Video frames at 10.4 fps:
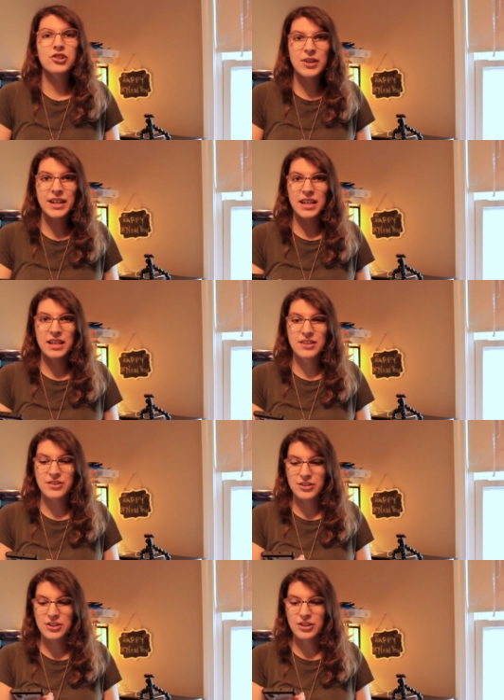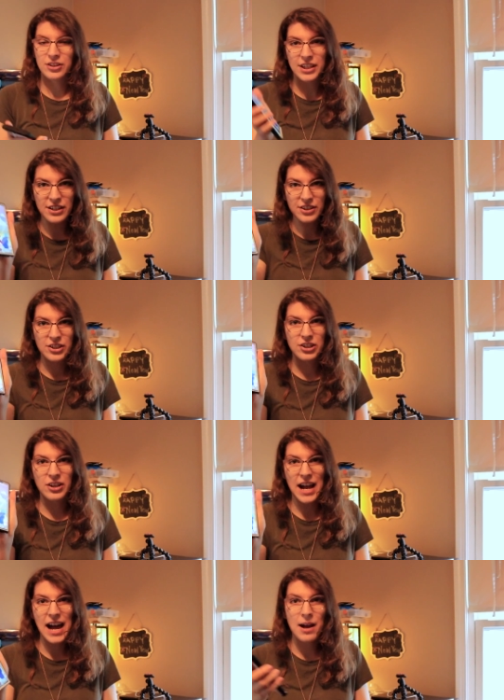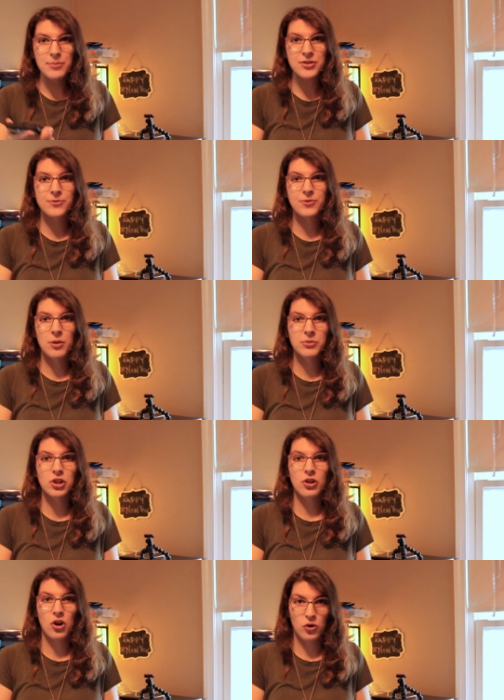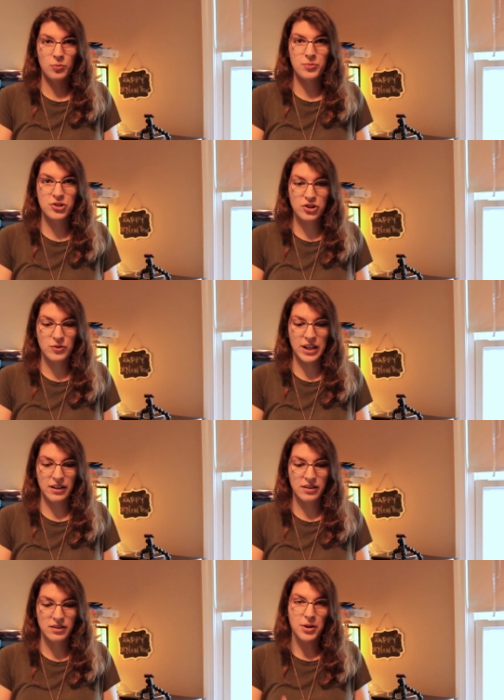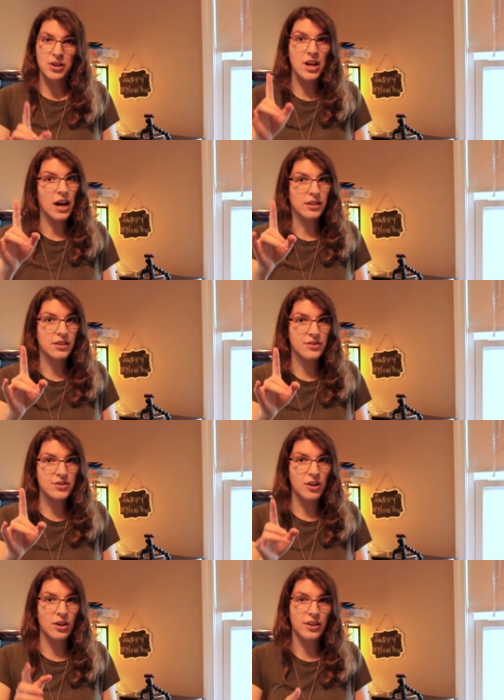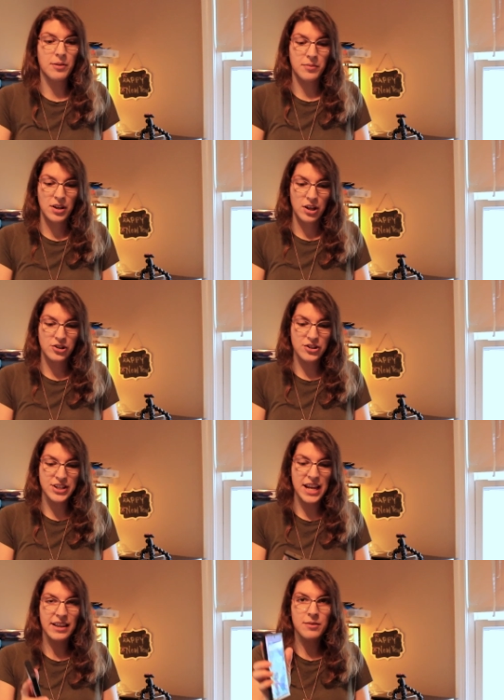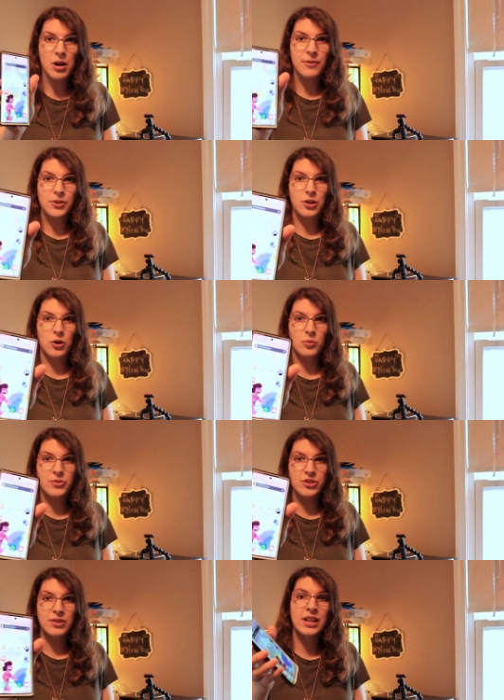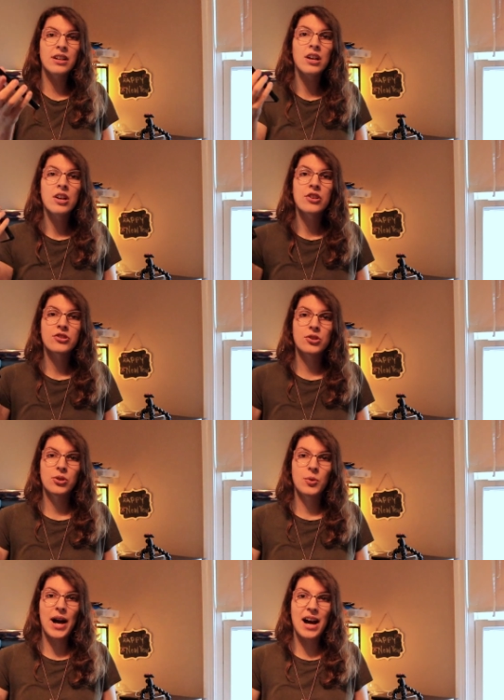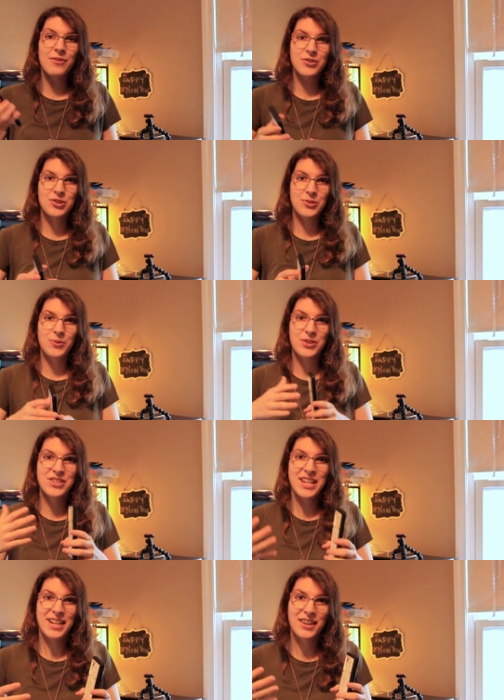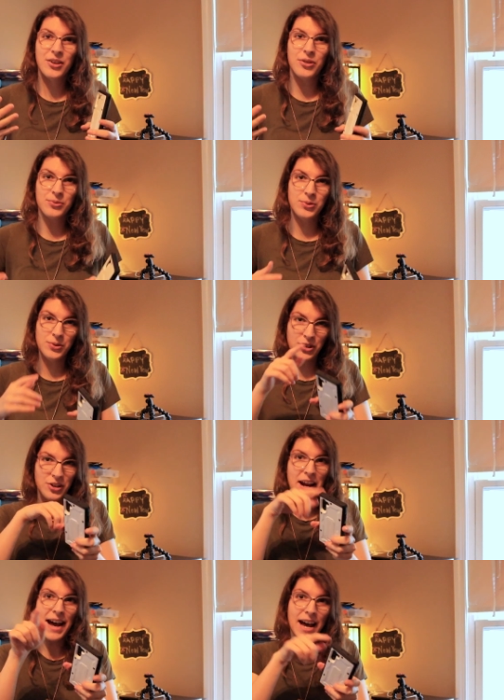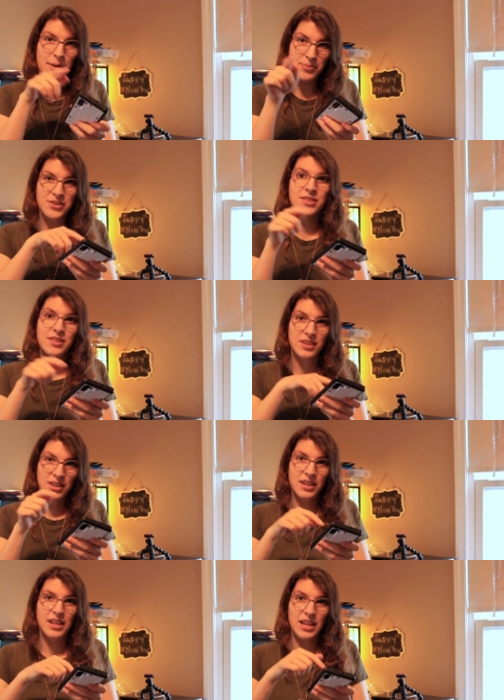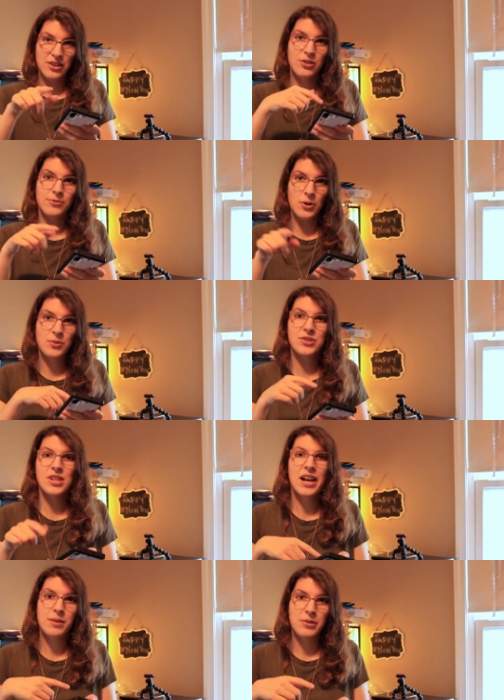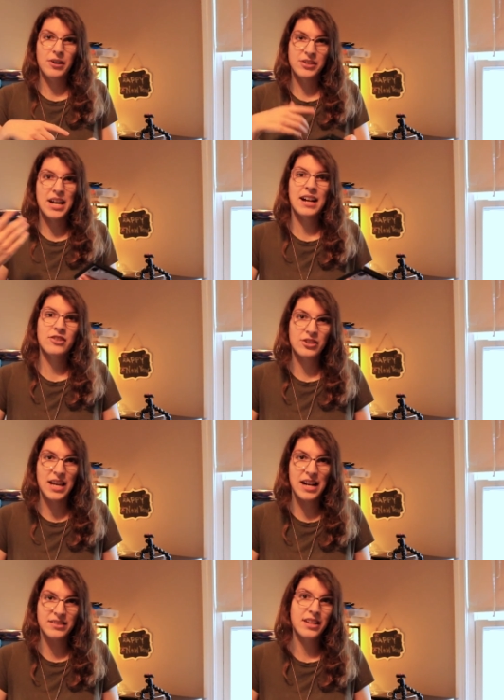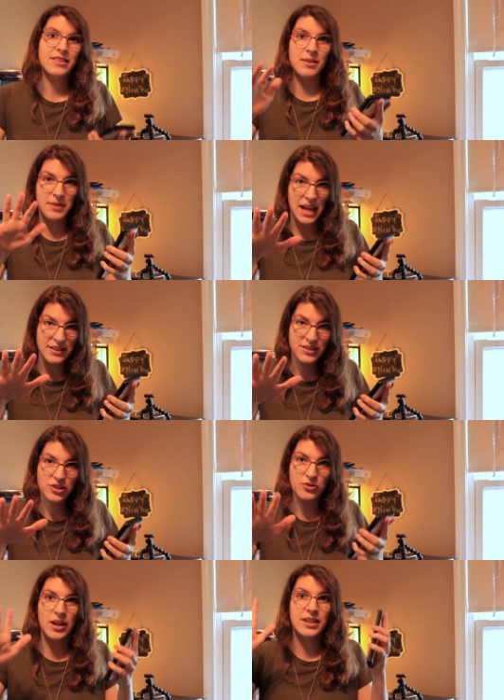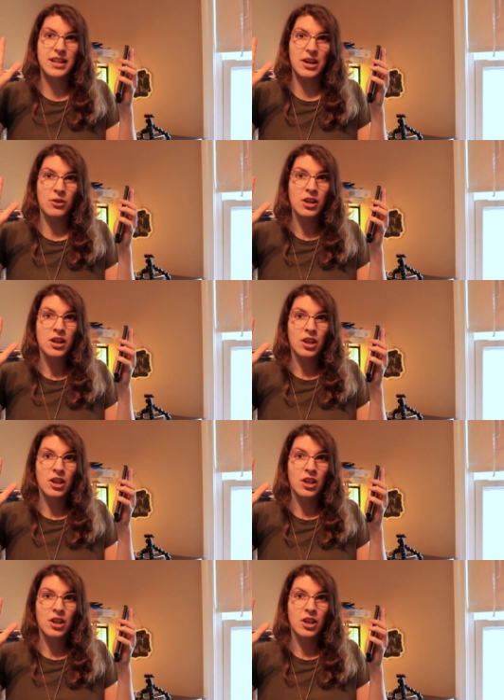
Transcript: trick is to delete your apps from your home screen, but not uninstall them. Just take them off your home screen, so you have to dig through your apps in your phone's library to actually access them. That's the trick. Now,